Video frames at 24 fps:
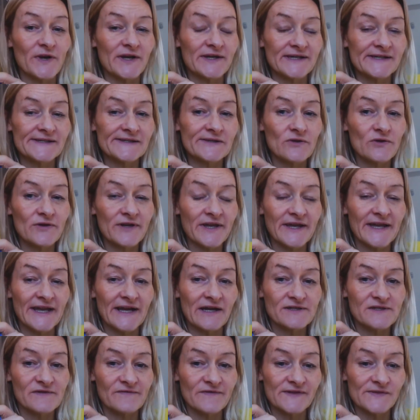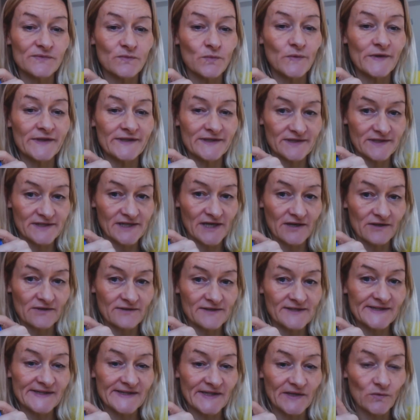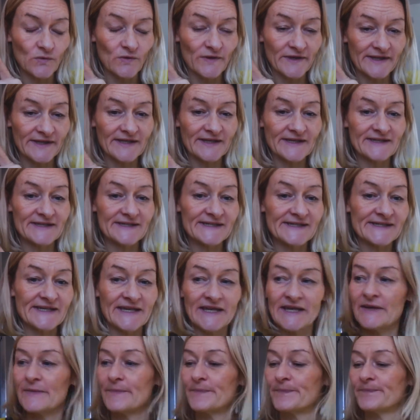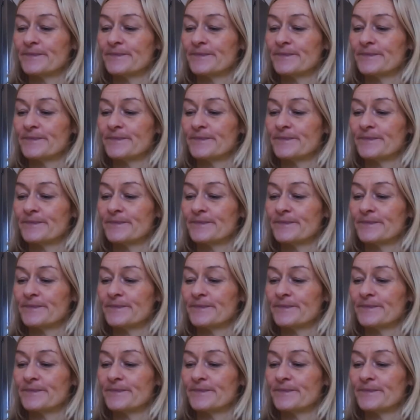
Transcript: and he's looking out of his window to see what he can see.